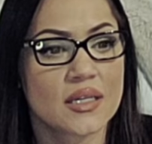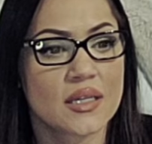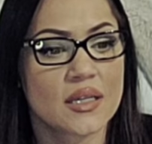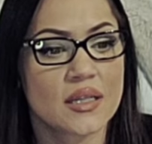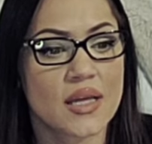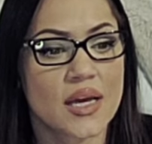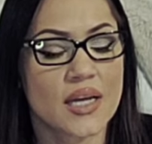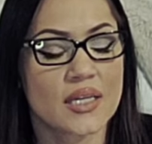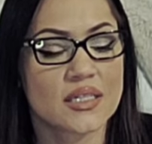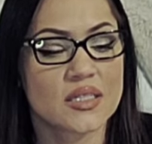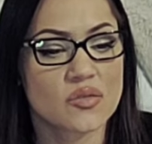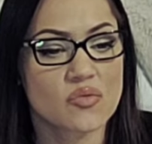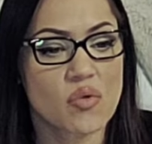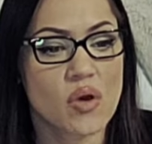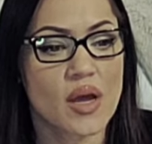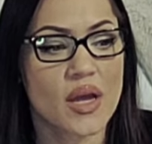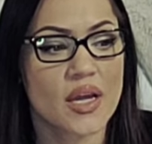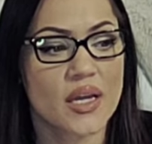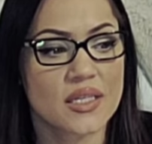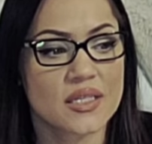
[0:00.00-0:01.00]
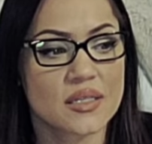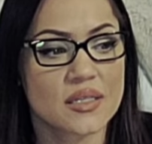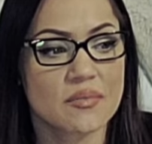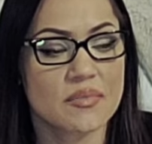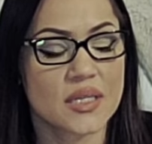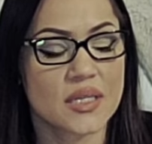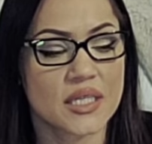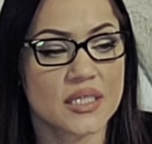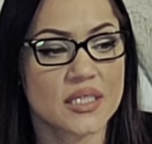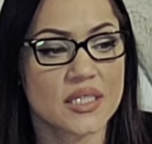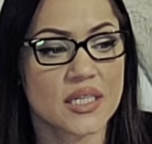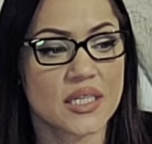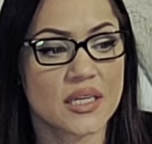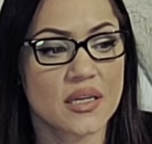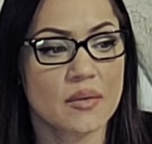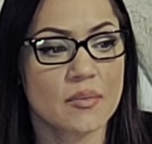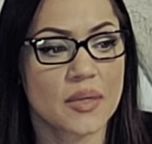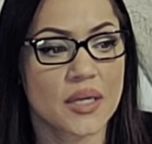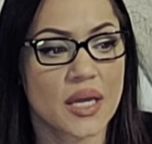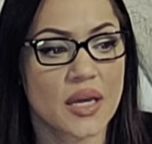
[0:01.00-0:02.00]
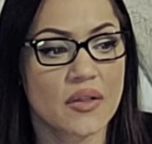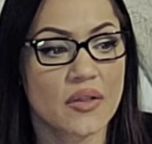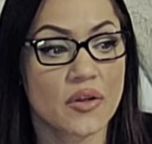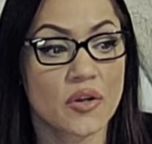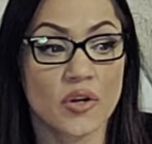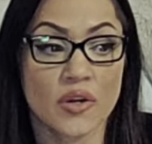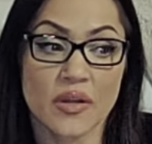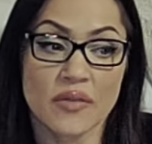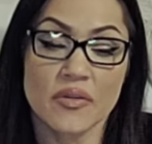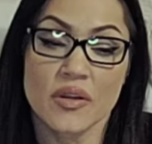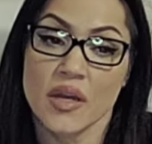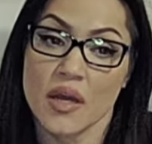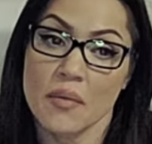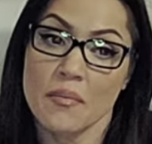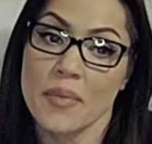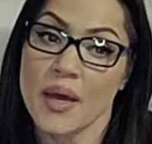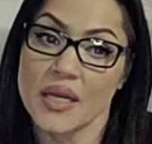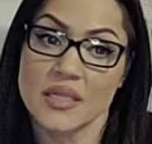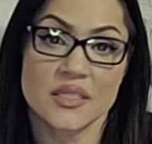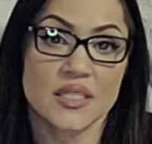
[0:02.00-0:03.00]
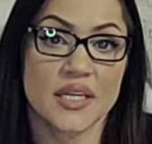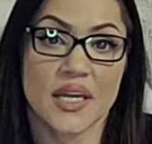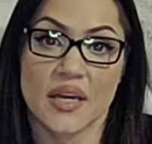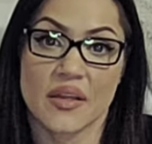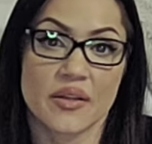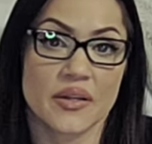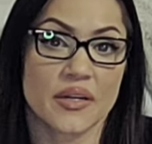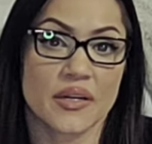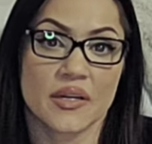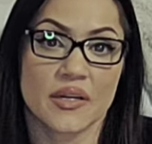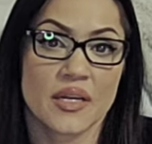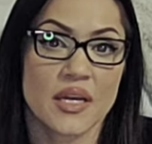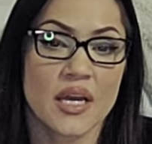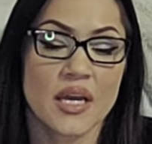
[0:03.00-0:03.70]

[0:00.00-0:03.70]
that's why something didn't come together or even come back together.